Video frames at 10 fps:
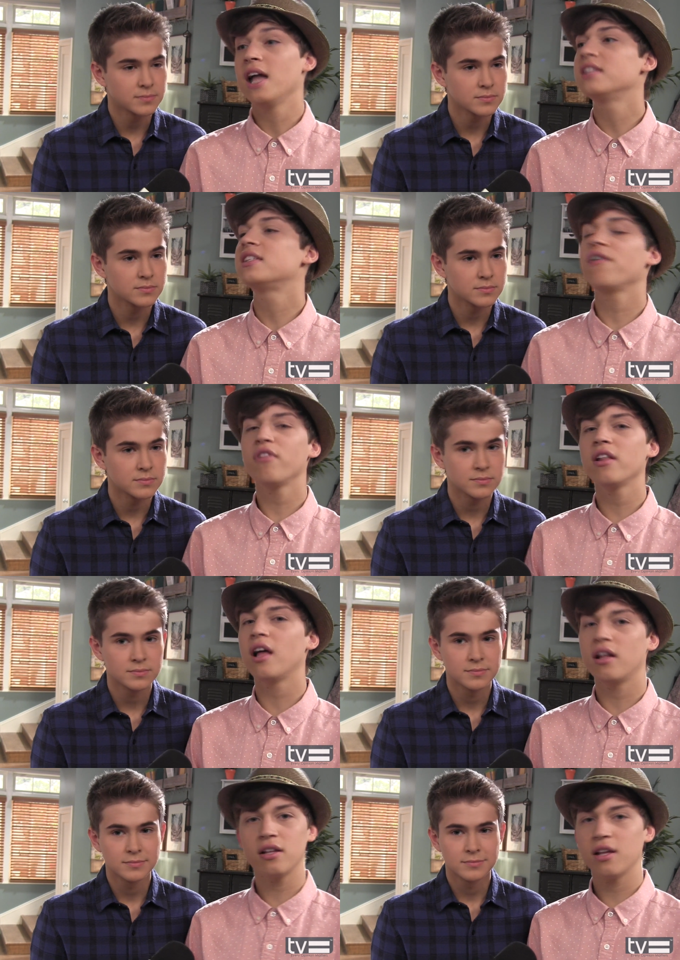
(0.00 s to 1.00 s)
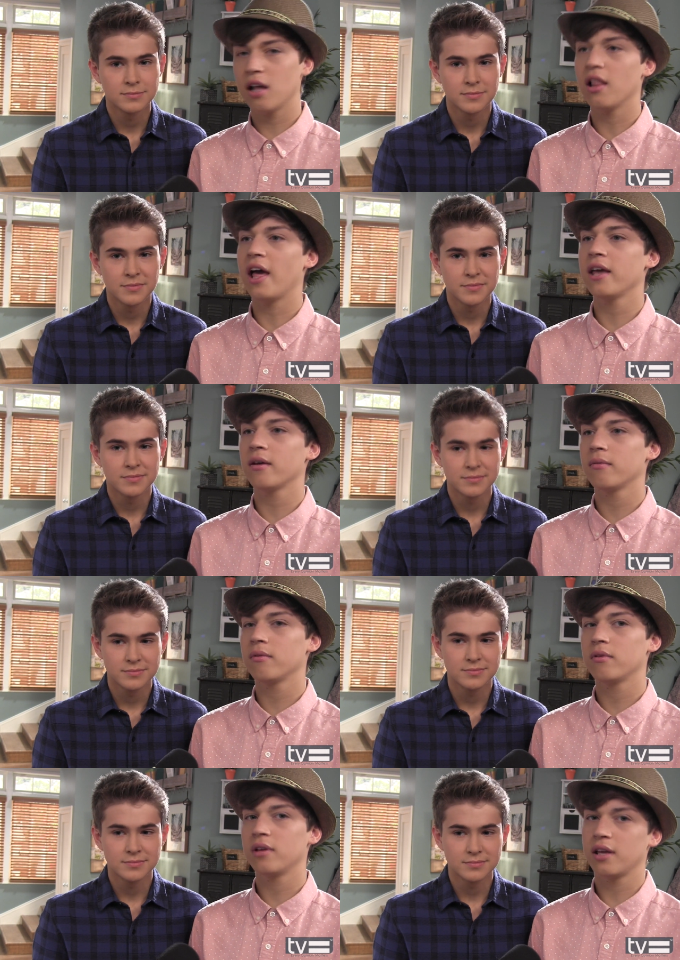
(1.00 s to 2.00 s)
Speaker 1: it's definitely a lot alike
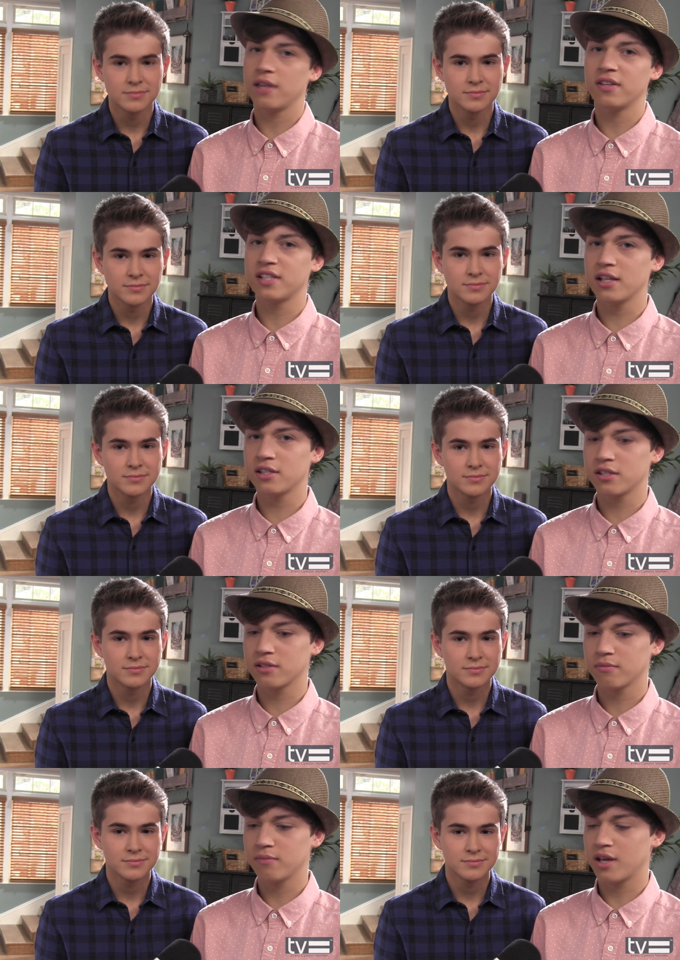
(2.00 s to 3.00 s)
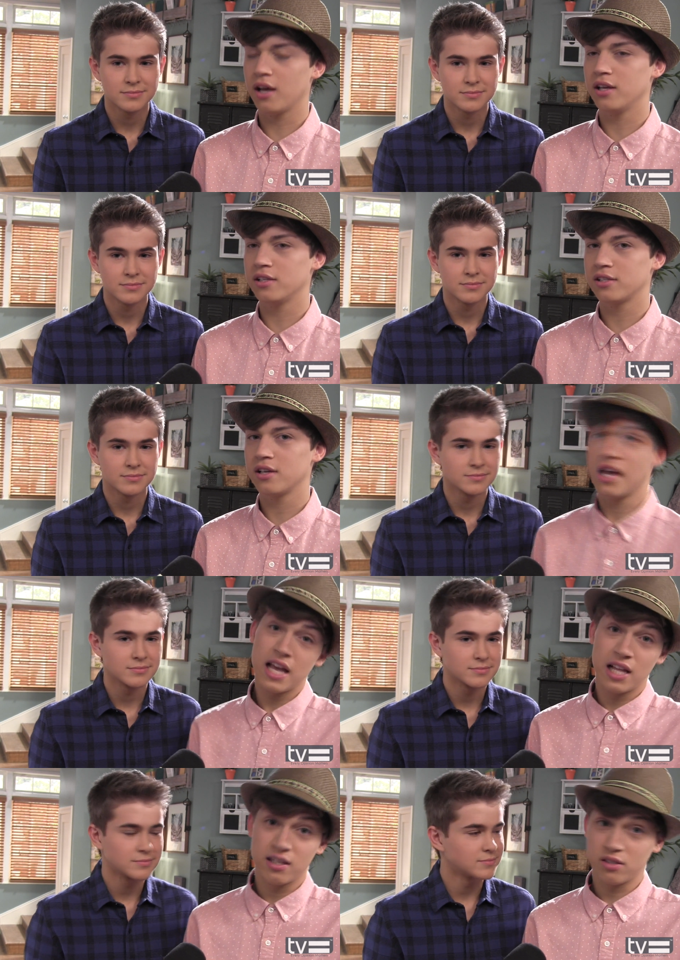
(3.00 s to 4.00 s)
in the sense because
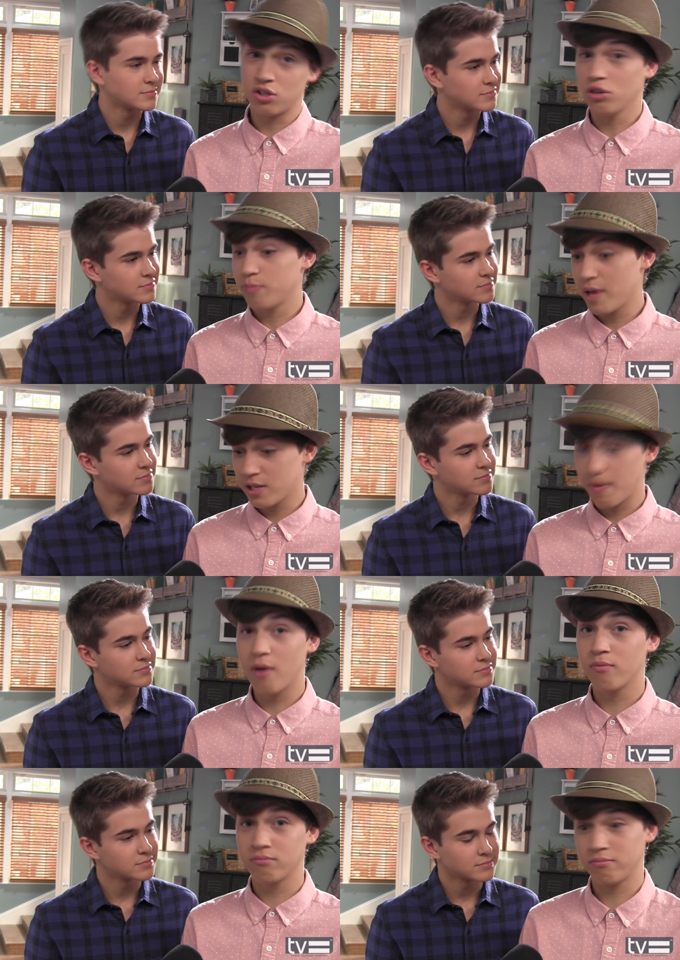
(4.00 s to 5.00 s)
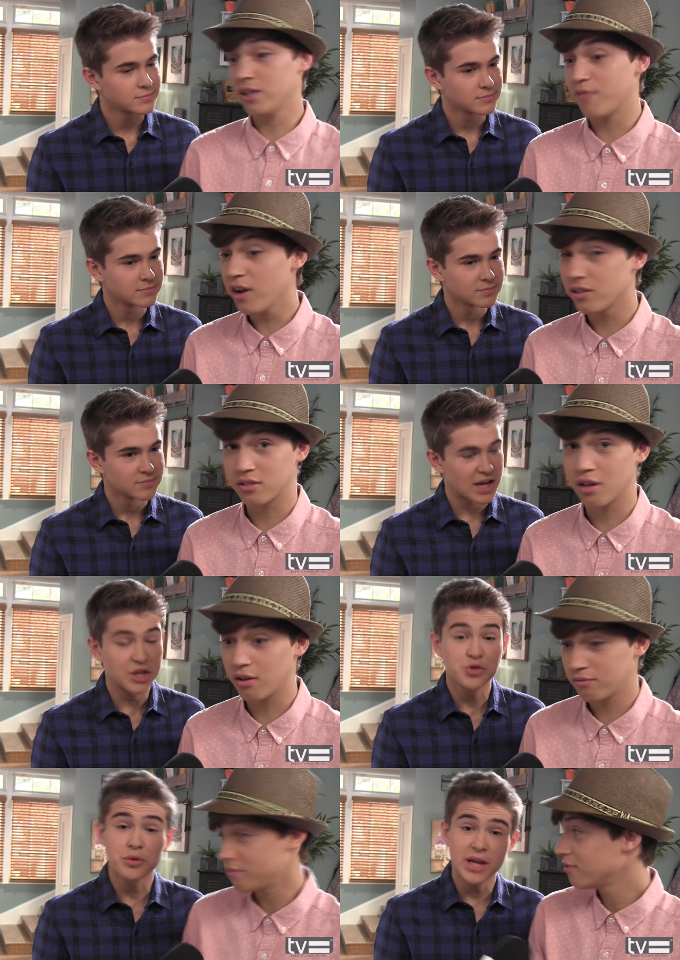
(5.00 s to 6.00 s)
the show's based about best friends. So
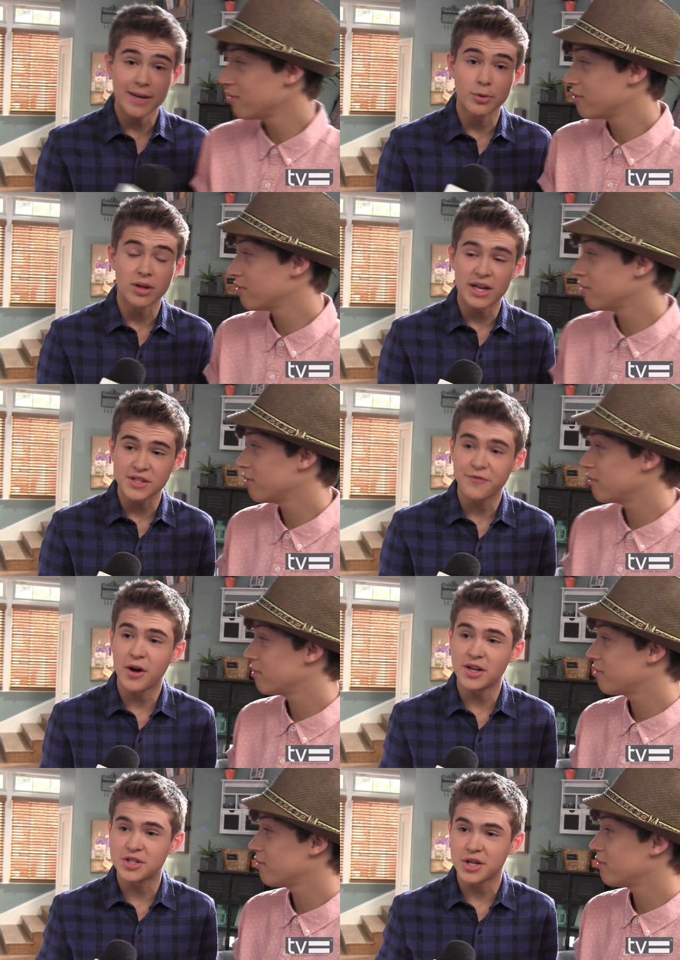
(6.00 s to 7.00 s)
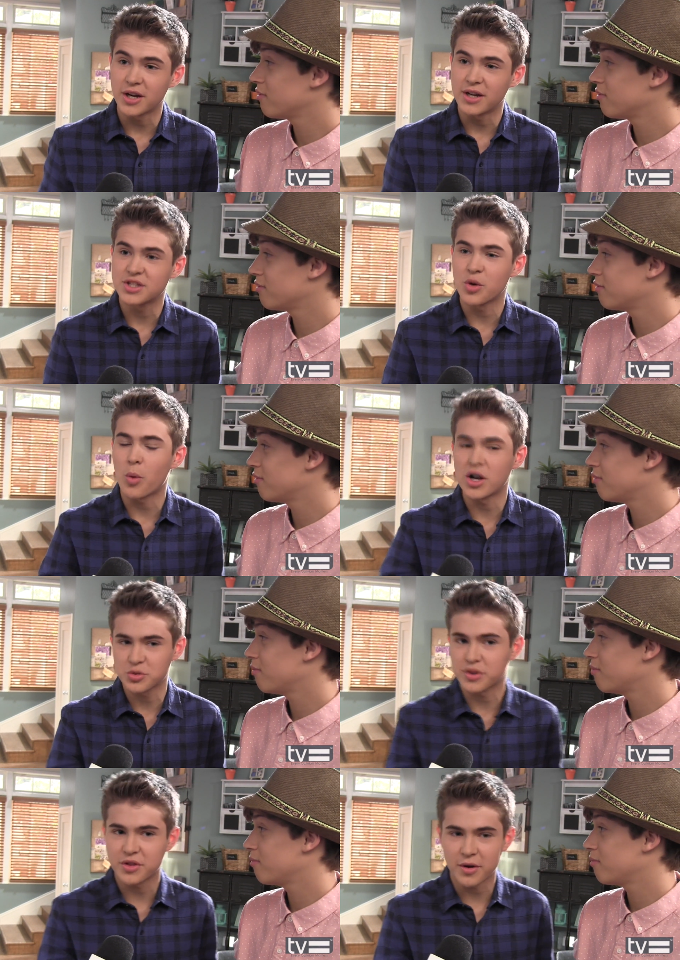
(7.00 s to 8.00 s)
and it's
Speaker 2: relatable and it's fun to to
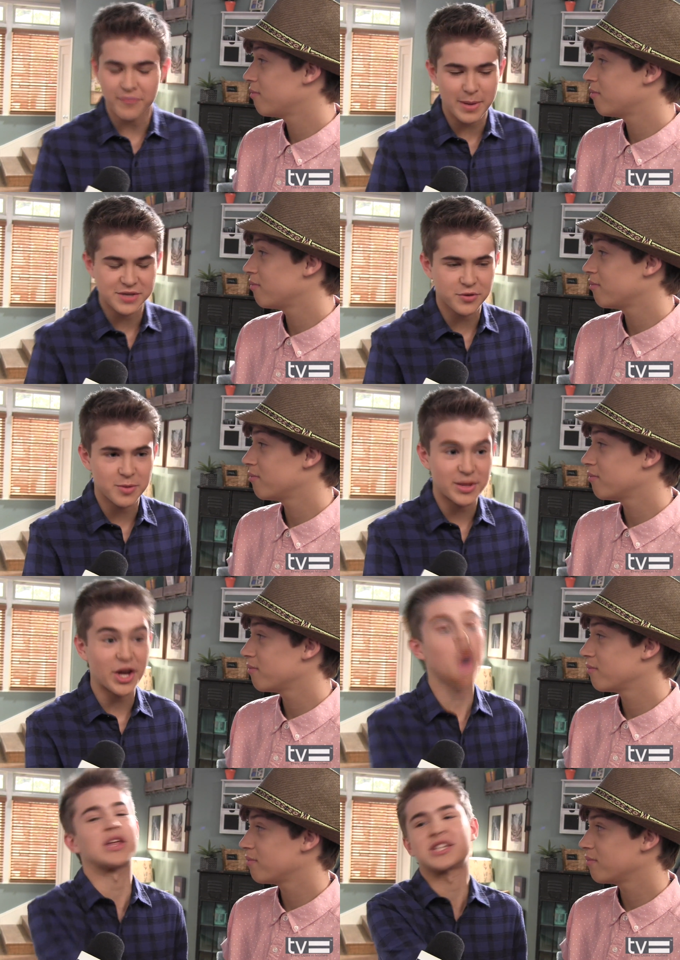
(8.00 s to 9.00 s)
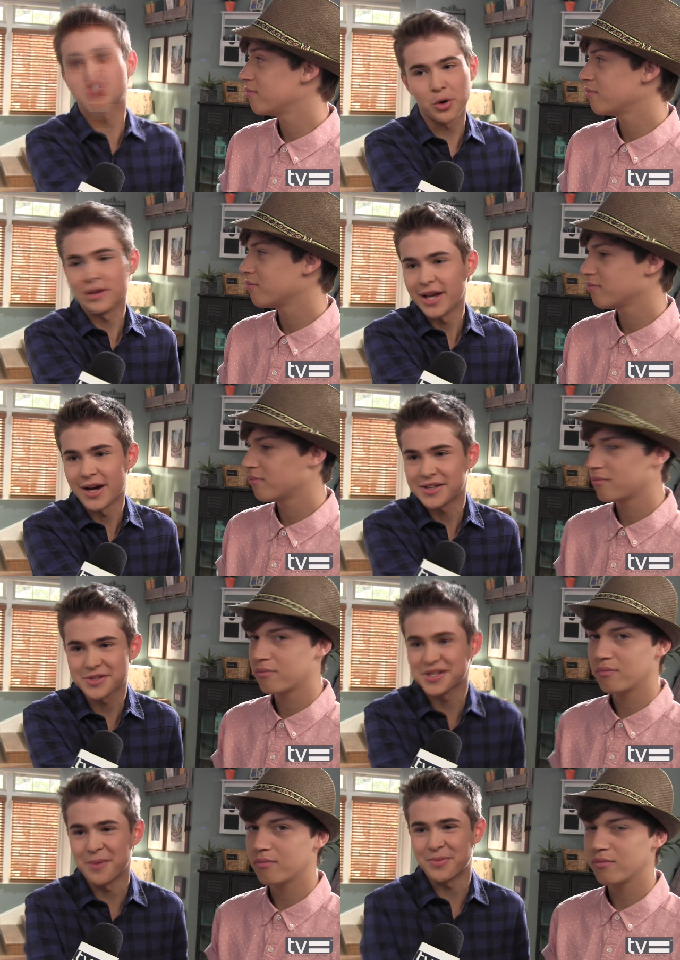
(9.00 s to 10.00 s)
watch with a best friend and be like, oh, that's totally us
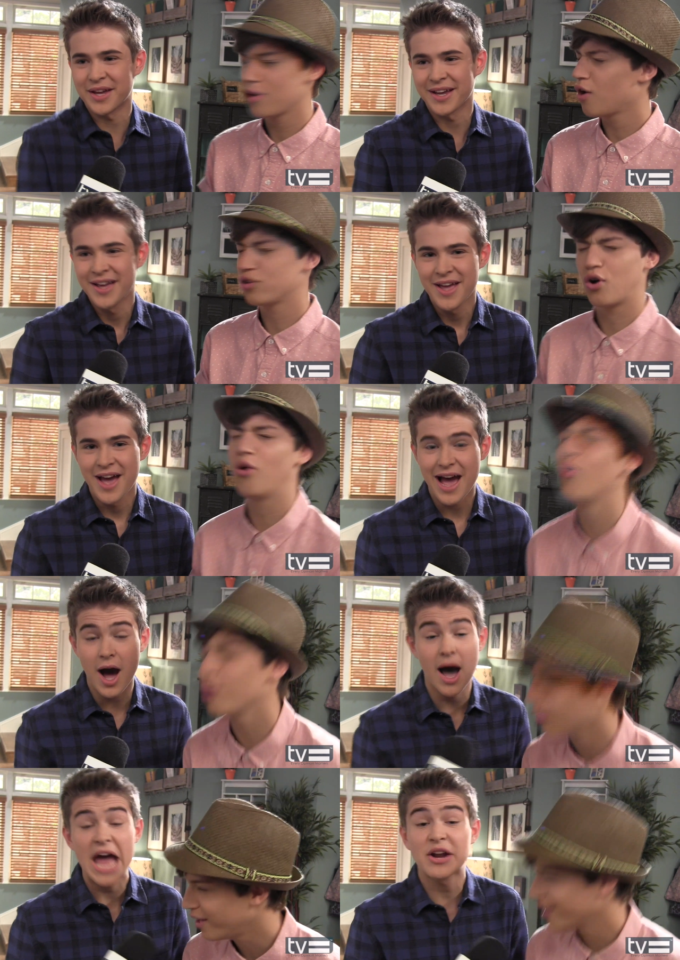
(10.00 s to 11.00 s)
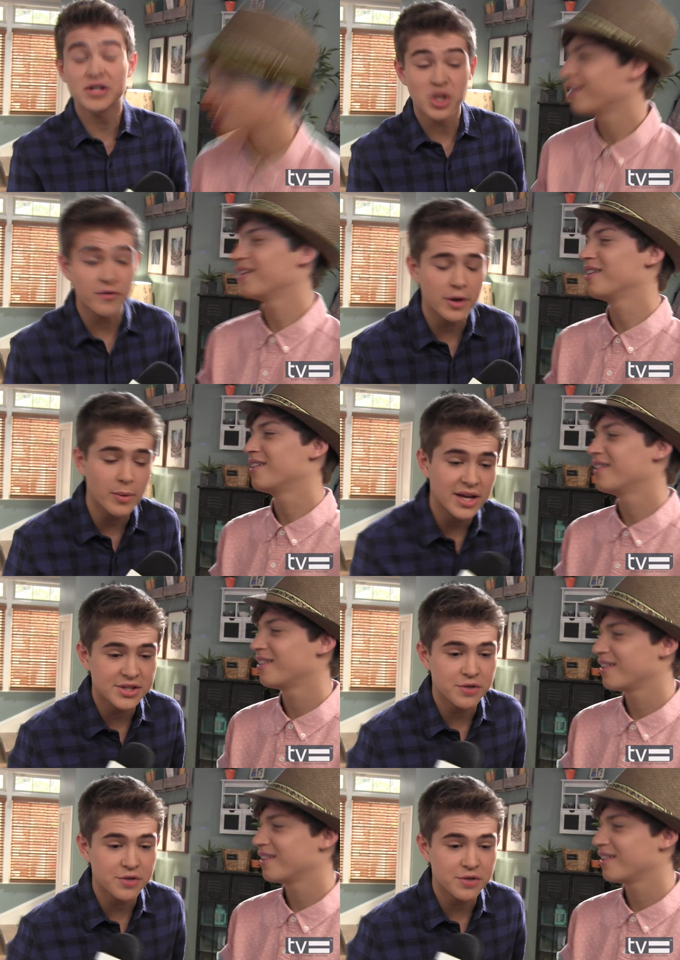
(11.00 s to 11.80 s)
or something. Uh, totally. Uh, and also, if anyone asked